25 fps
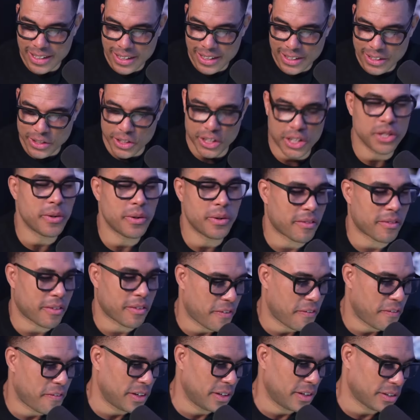Do you ever
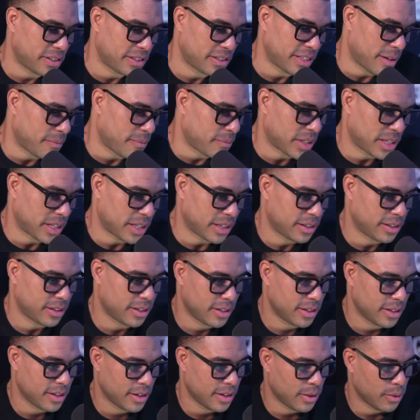feel something
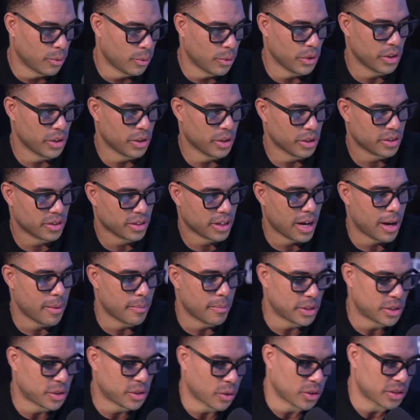when it's
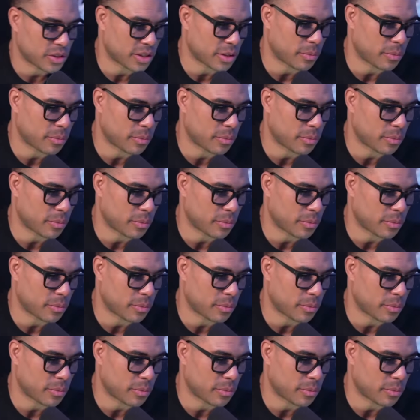coming towards the